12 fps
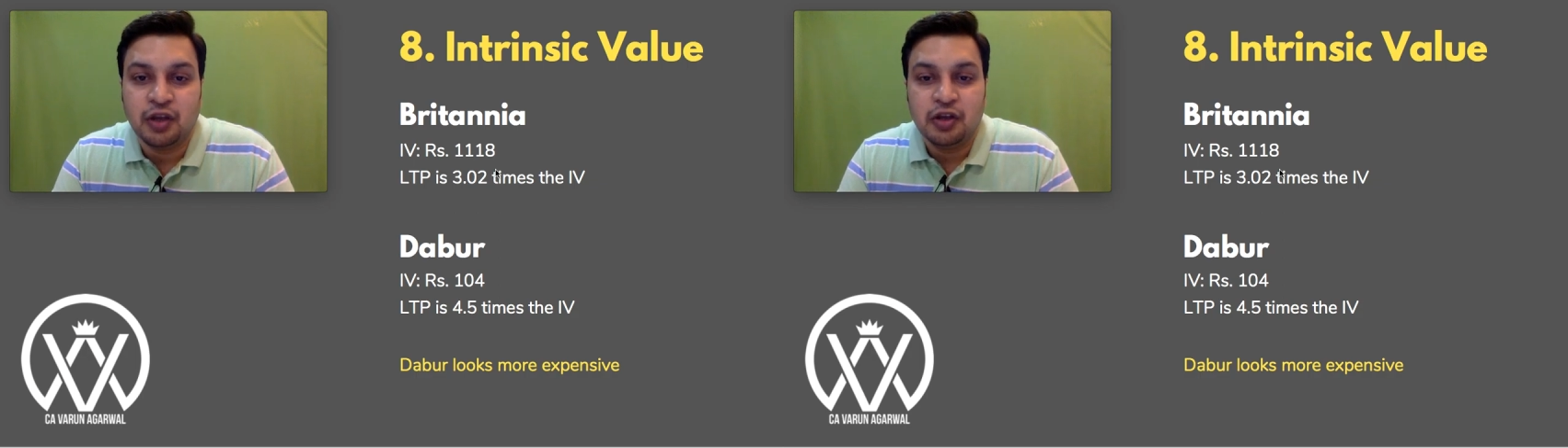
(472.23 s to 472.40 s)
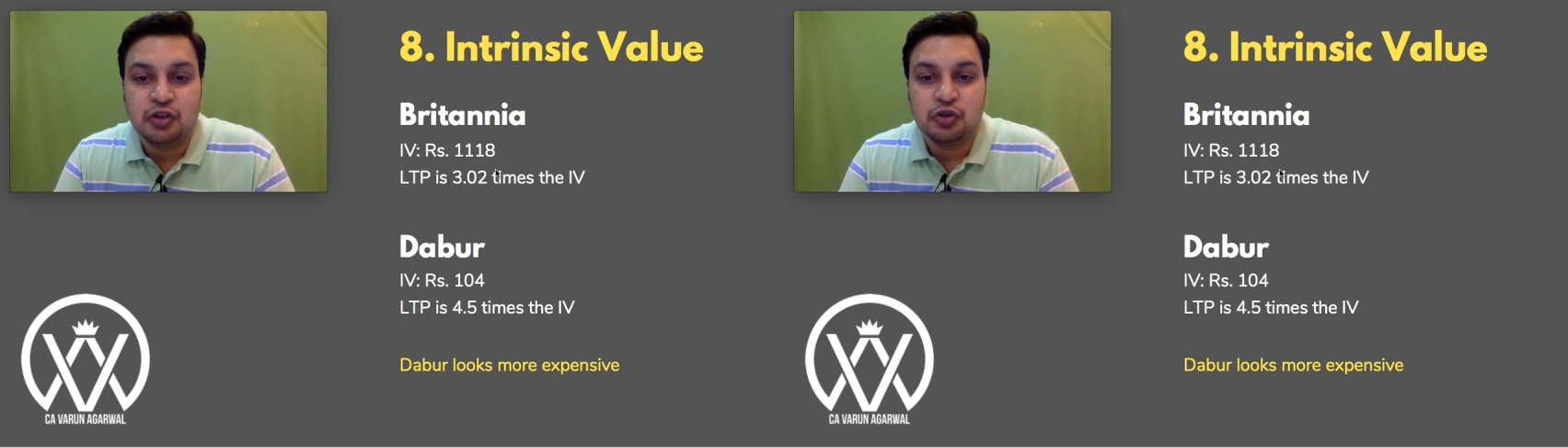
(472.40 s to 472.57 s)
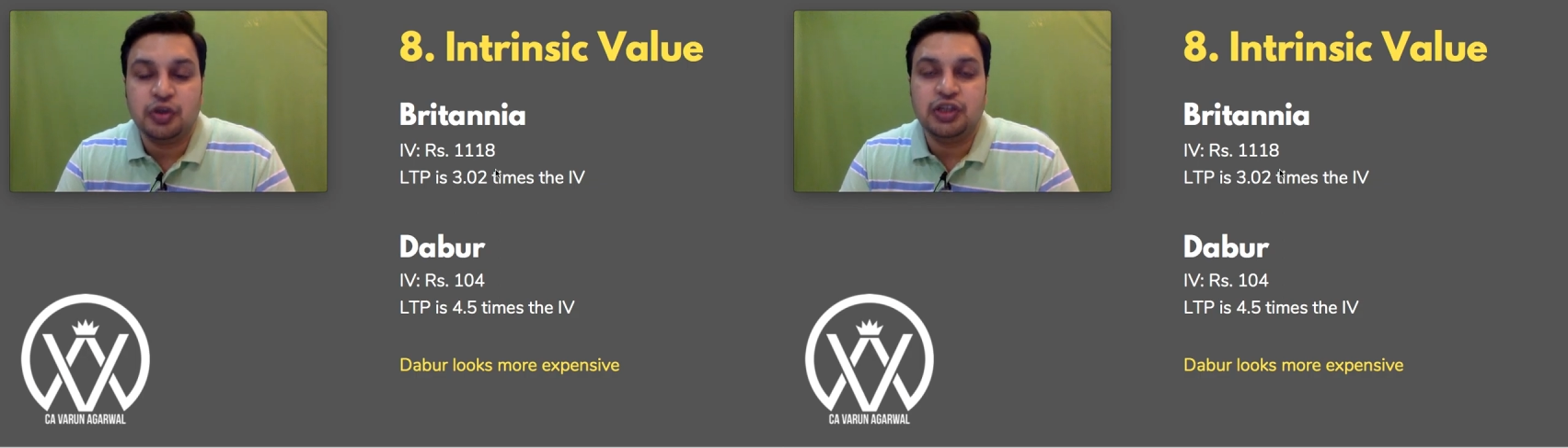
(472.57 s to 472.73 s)

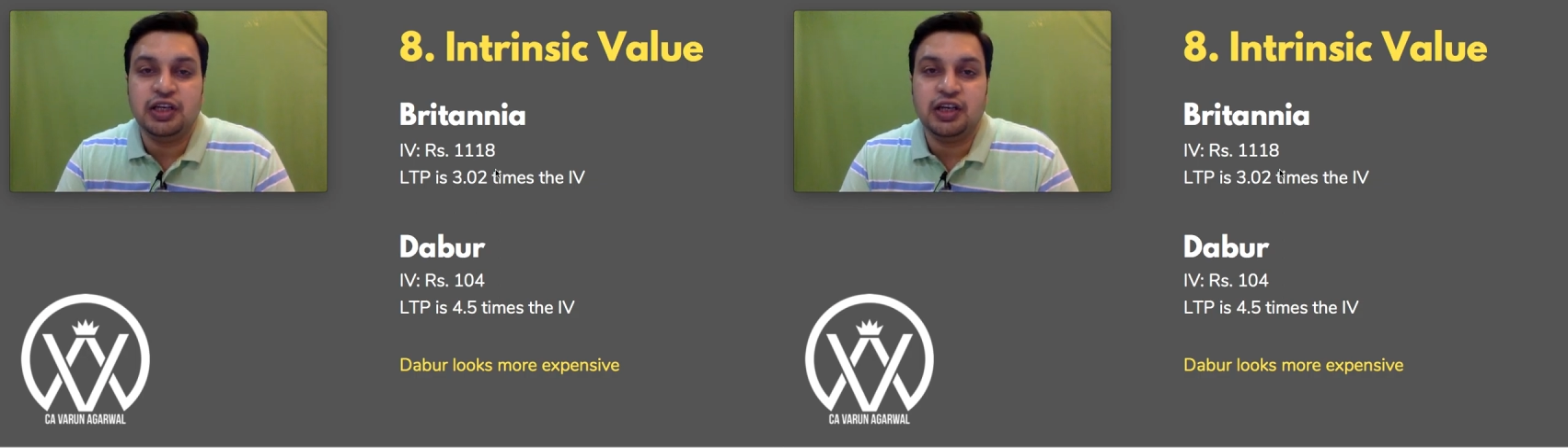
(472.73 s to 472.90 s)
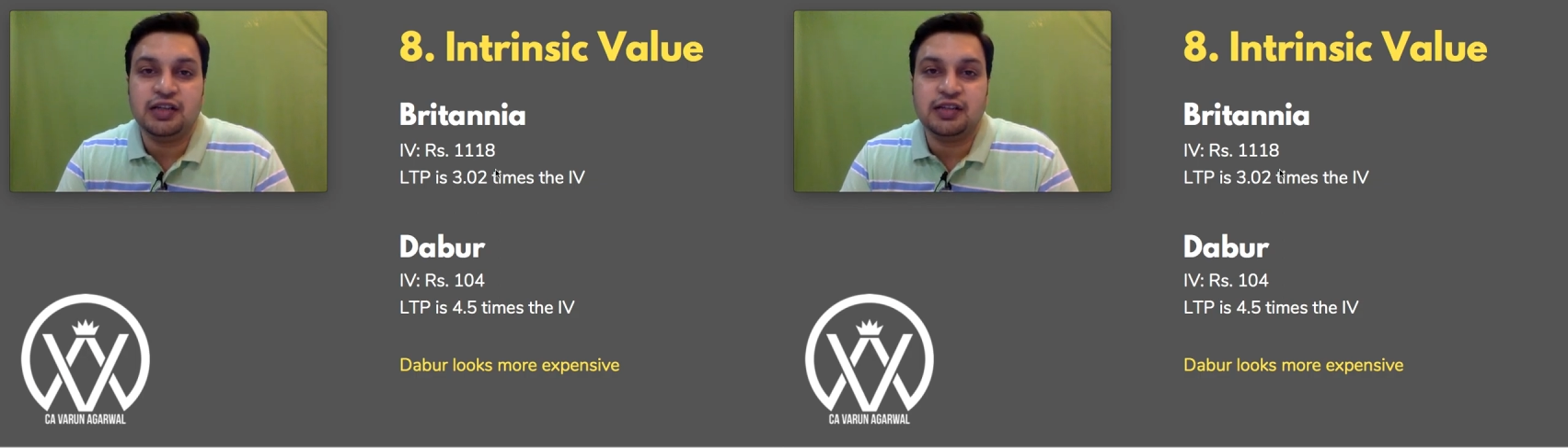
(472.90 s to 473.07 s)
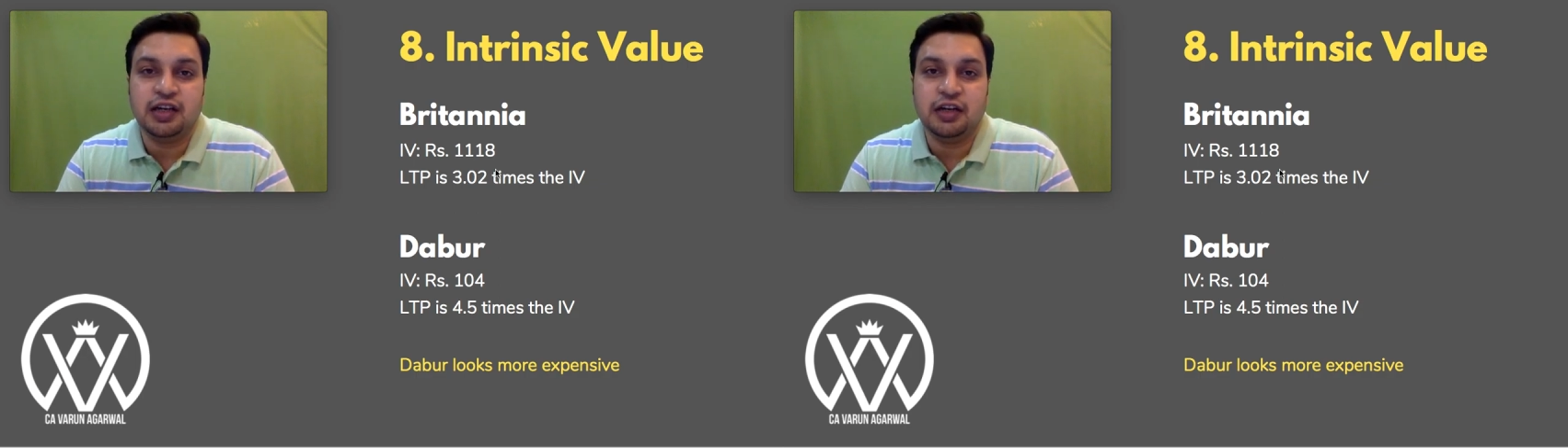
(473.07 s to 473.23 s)
So
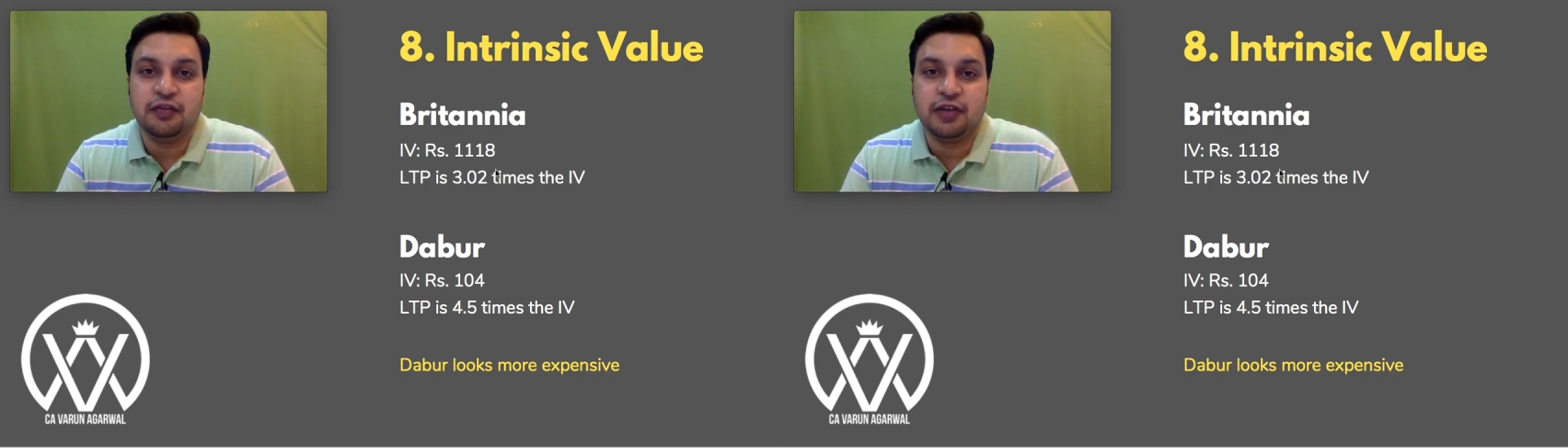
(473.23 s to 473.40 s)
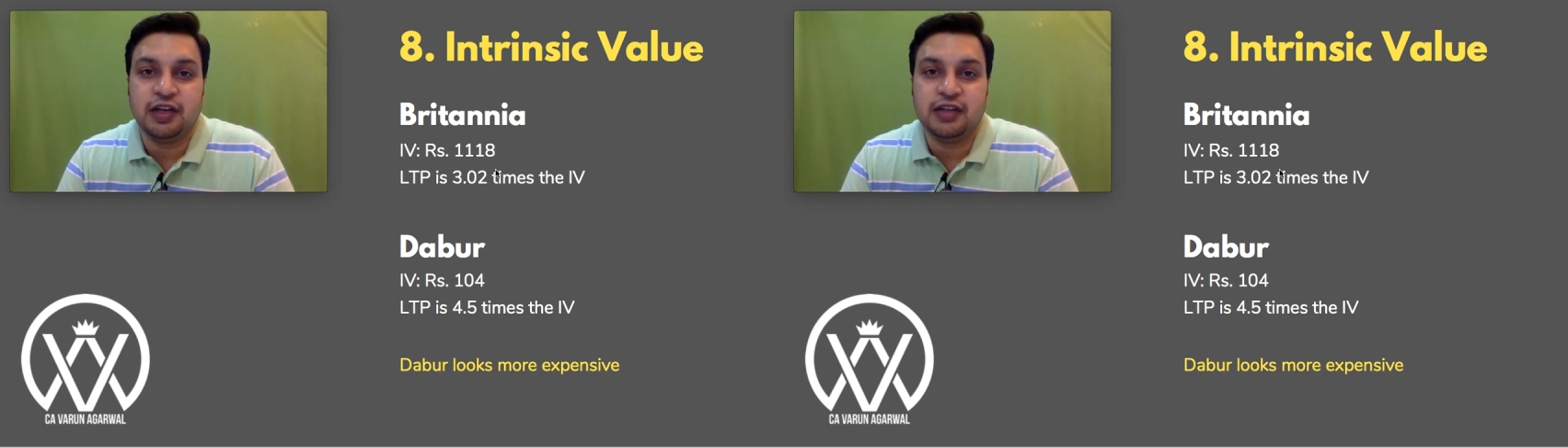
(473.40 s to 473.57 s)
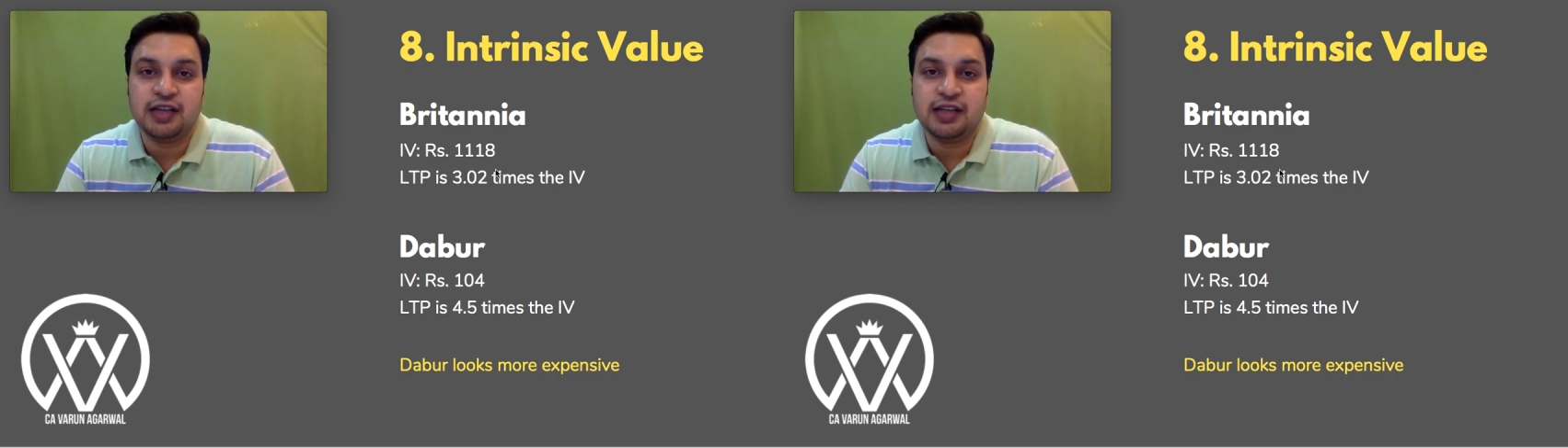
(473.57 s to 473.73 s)
here is the
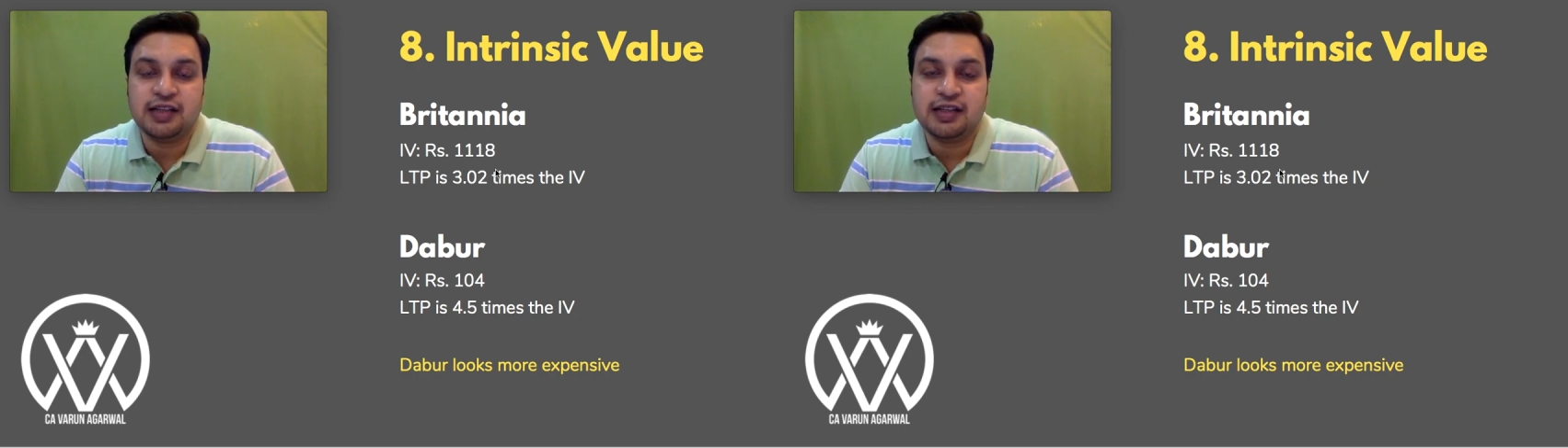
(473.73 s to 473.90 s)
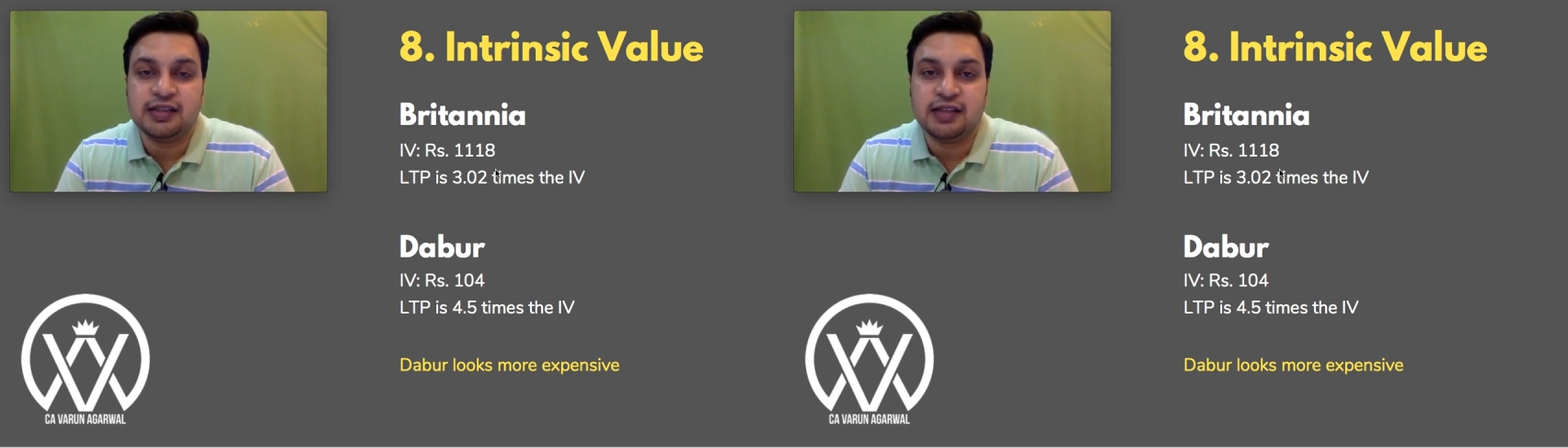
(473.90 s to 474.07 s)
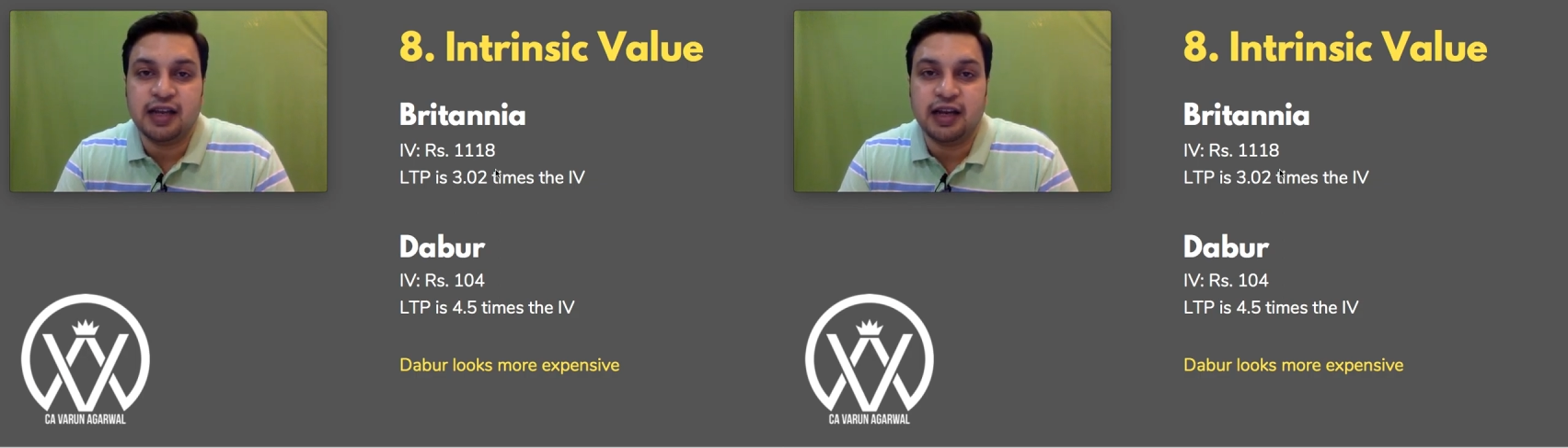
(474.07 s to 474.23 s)
difference as I
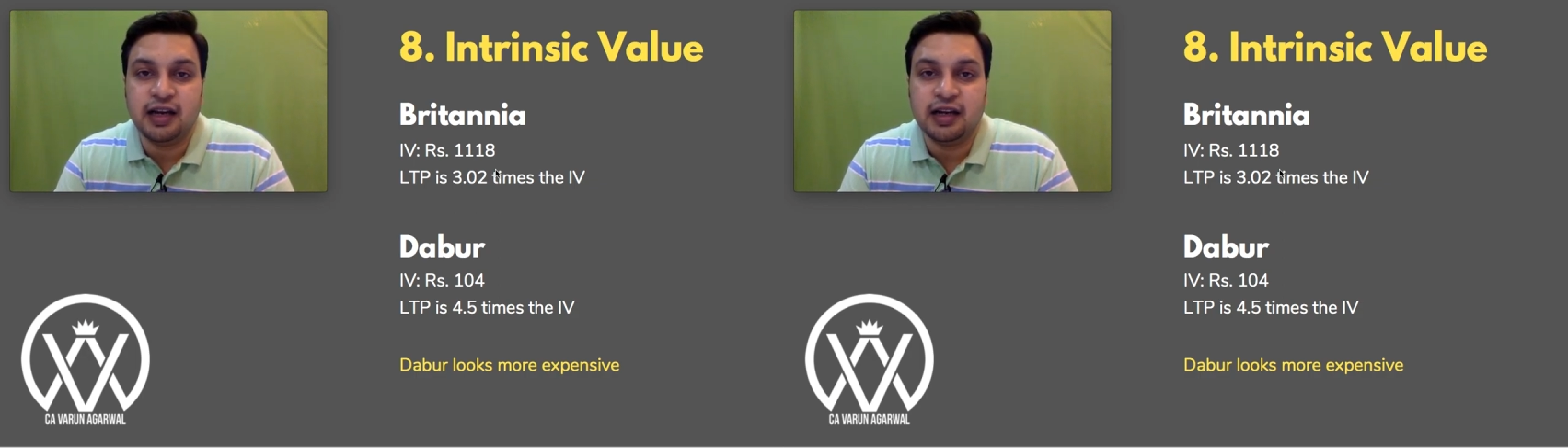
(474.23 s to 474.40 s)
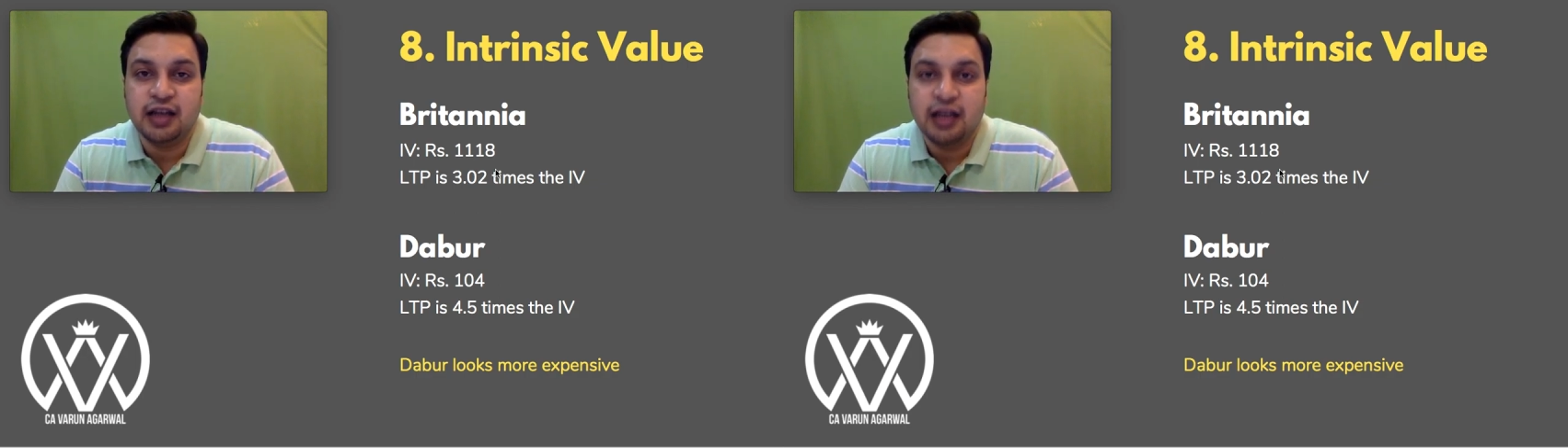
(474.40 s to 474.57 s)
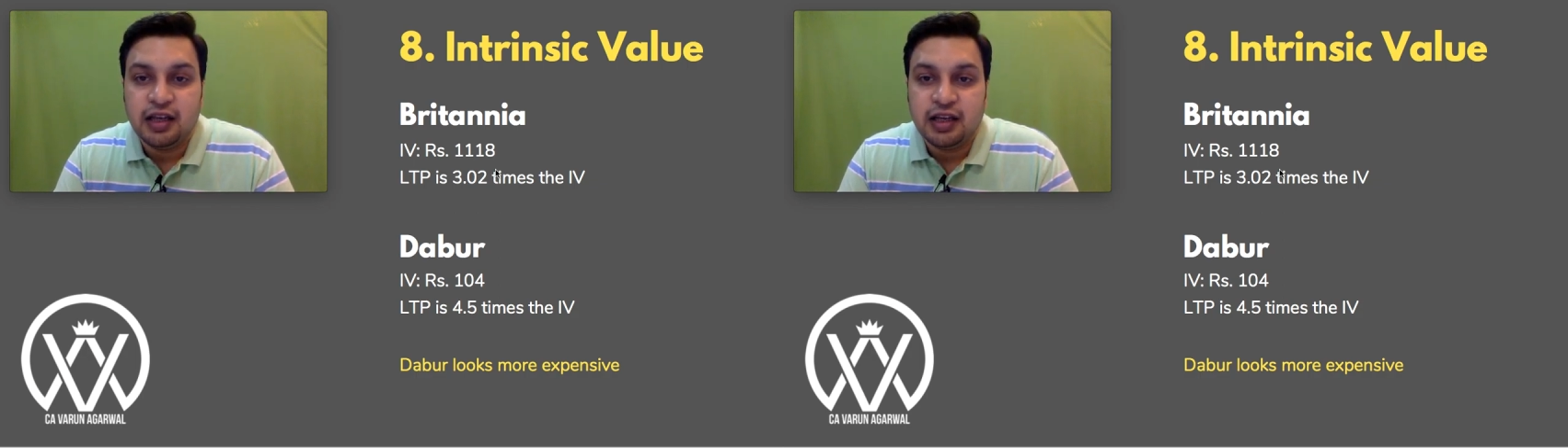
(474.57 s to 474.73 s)
said